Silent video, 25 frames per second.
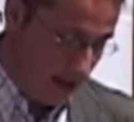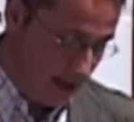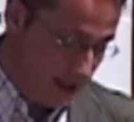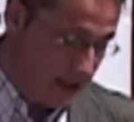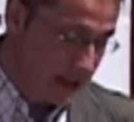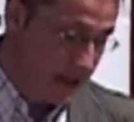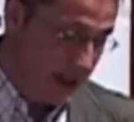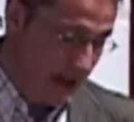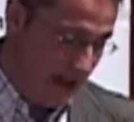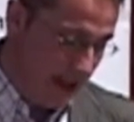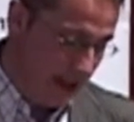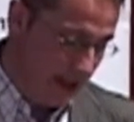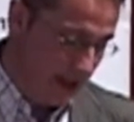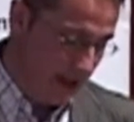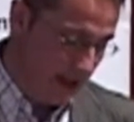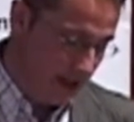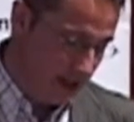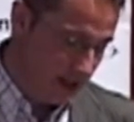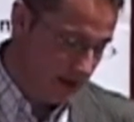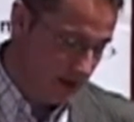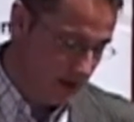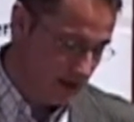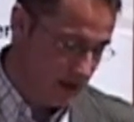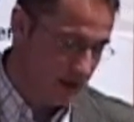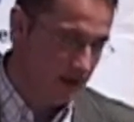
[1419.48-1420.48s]
can
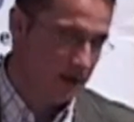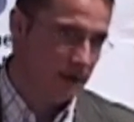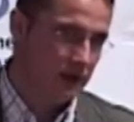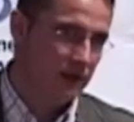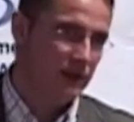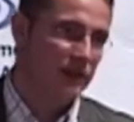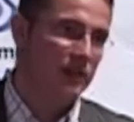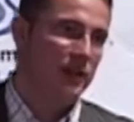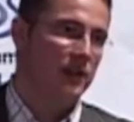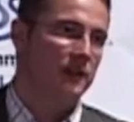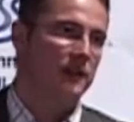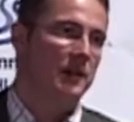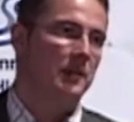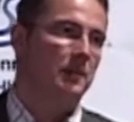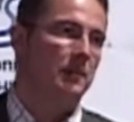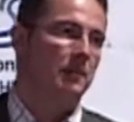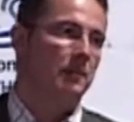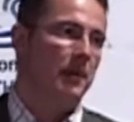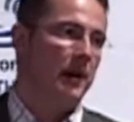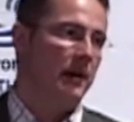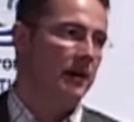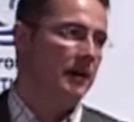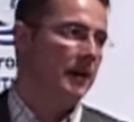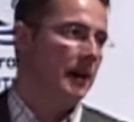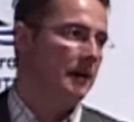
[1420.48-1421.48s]
lead to sort of a
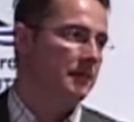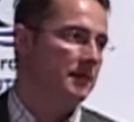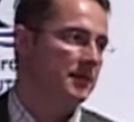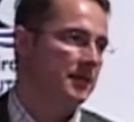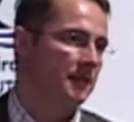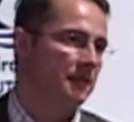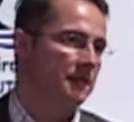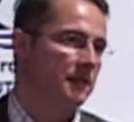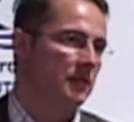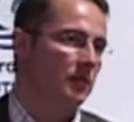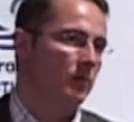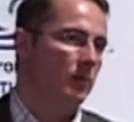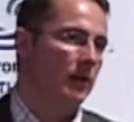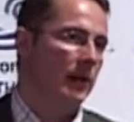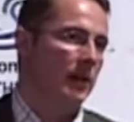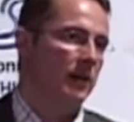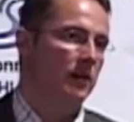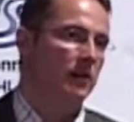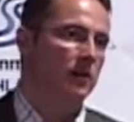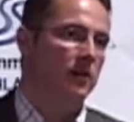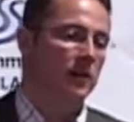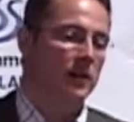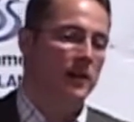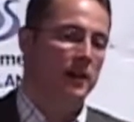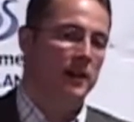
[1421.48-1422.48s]
paradigm shift where
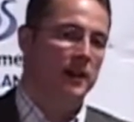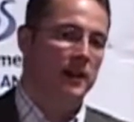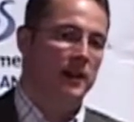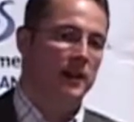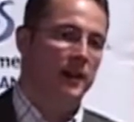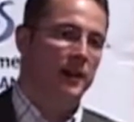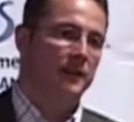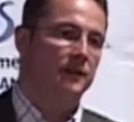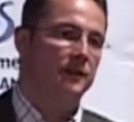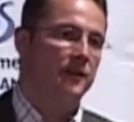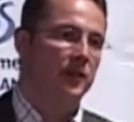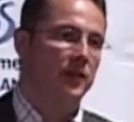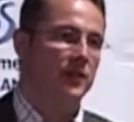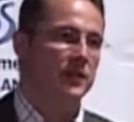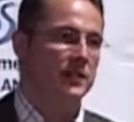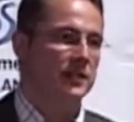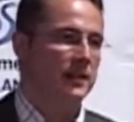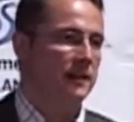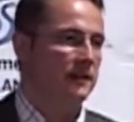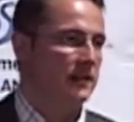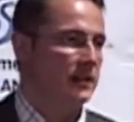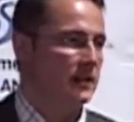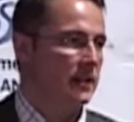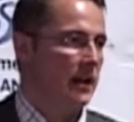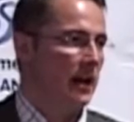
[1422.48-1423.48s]
you at first
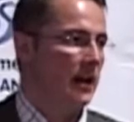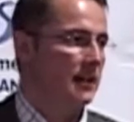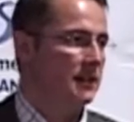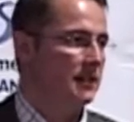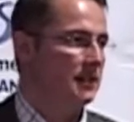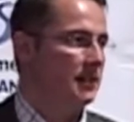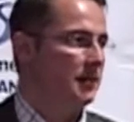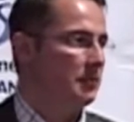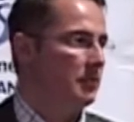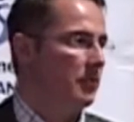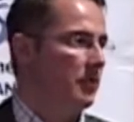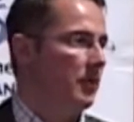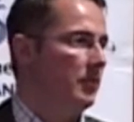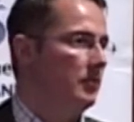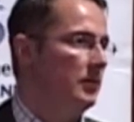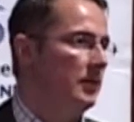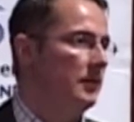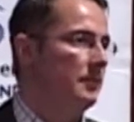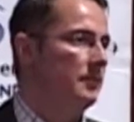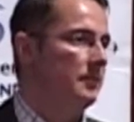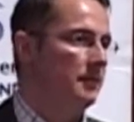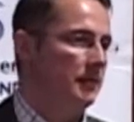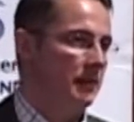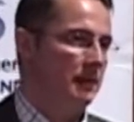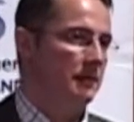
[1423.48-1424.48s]
have a scarcity
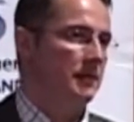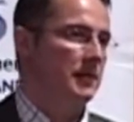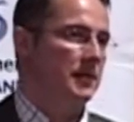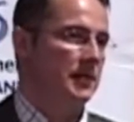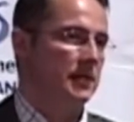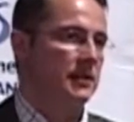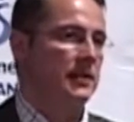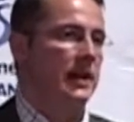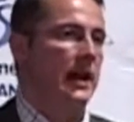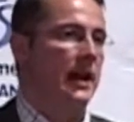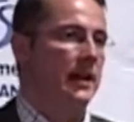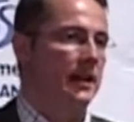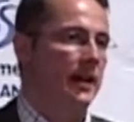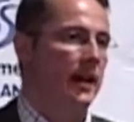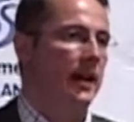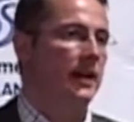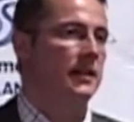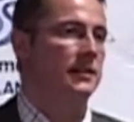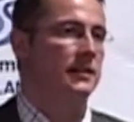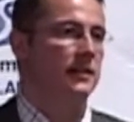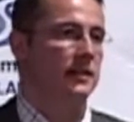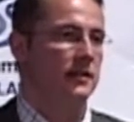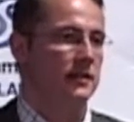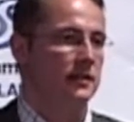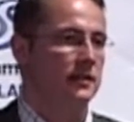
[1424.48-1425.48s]
problem, which is data
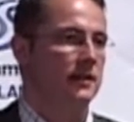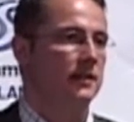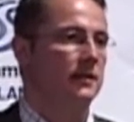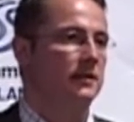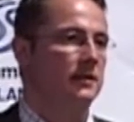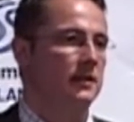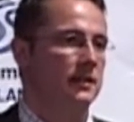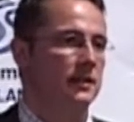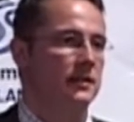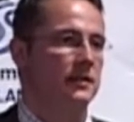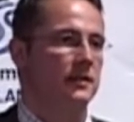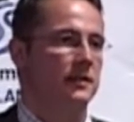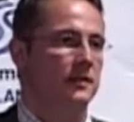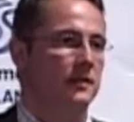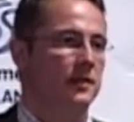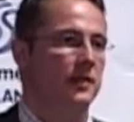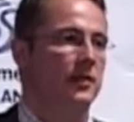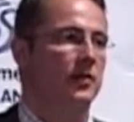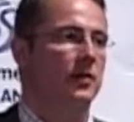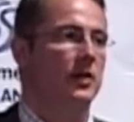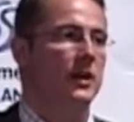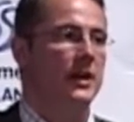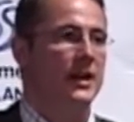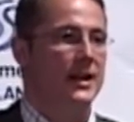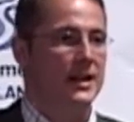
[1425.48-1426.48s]
access, and it is
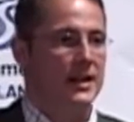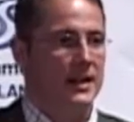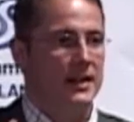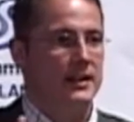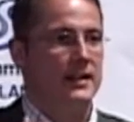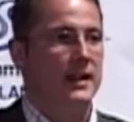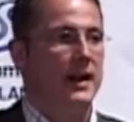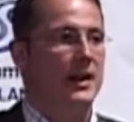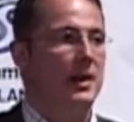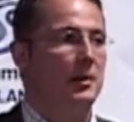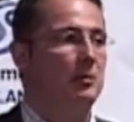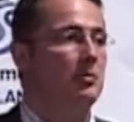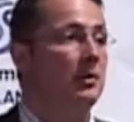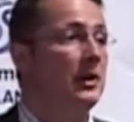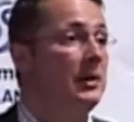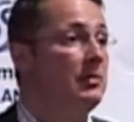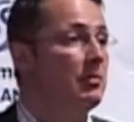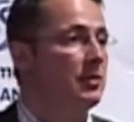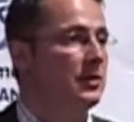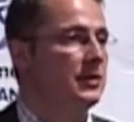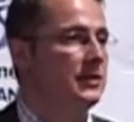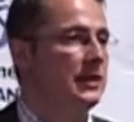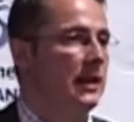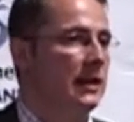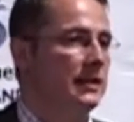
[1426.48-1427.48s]
data
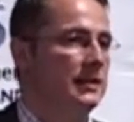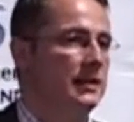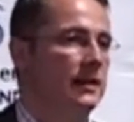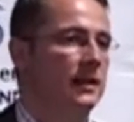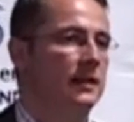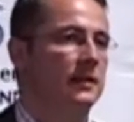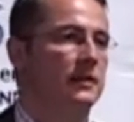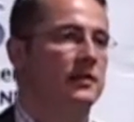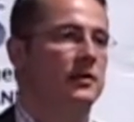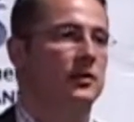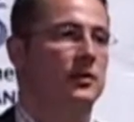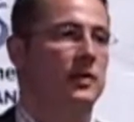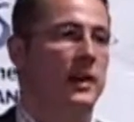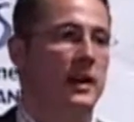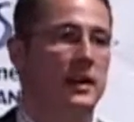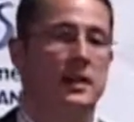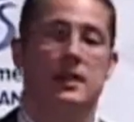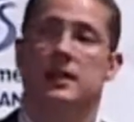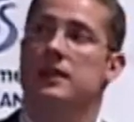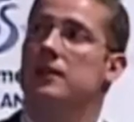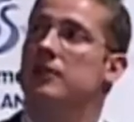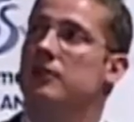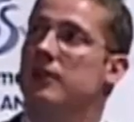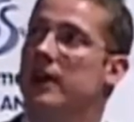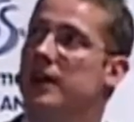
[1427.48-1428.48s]
pre-processing to get it
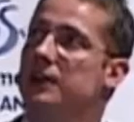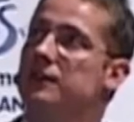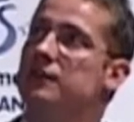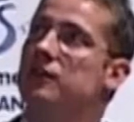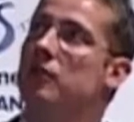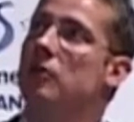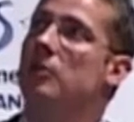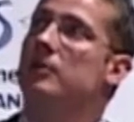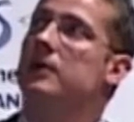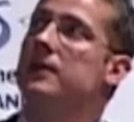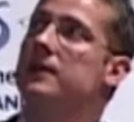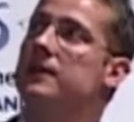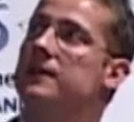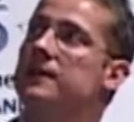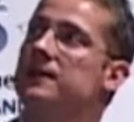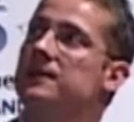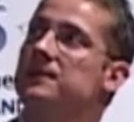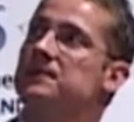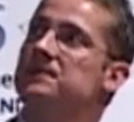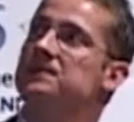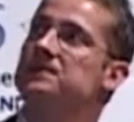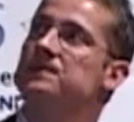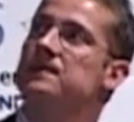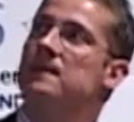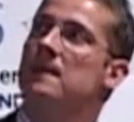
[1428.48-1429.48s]
in the right formats.
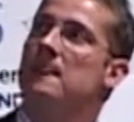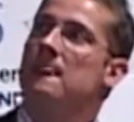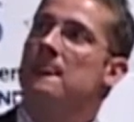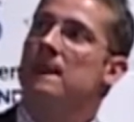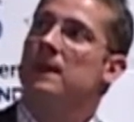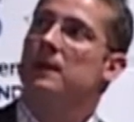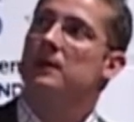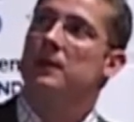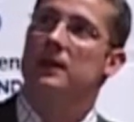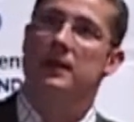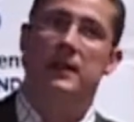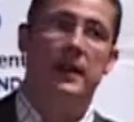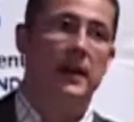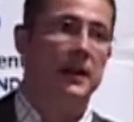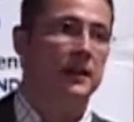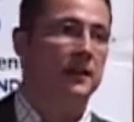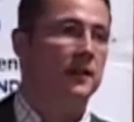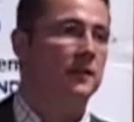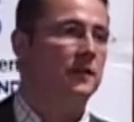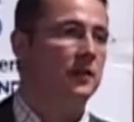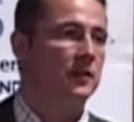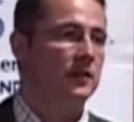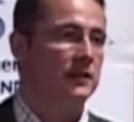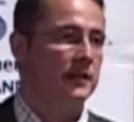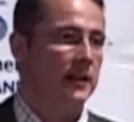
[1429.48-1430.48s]
But then
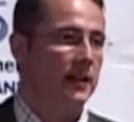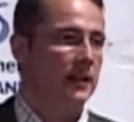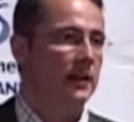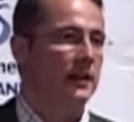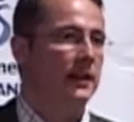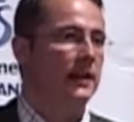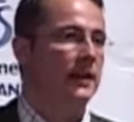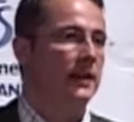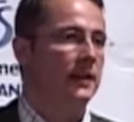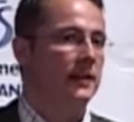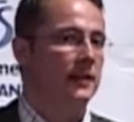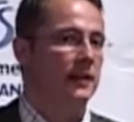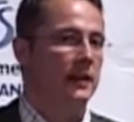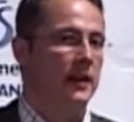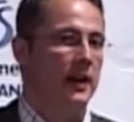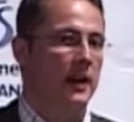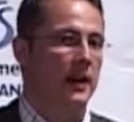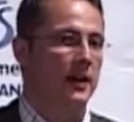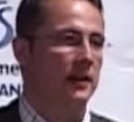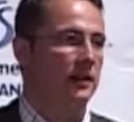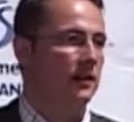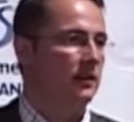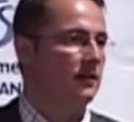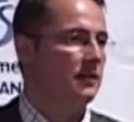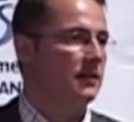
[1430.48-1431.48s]
if you suddenly
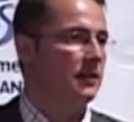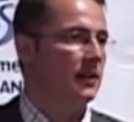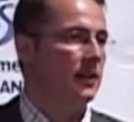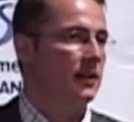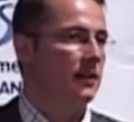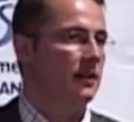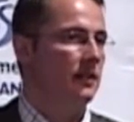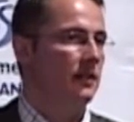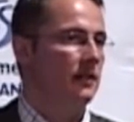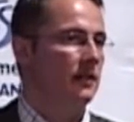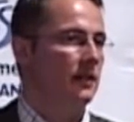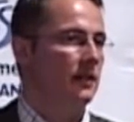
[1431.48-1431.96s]
can use it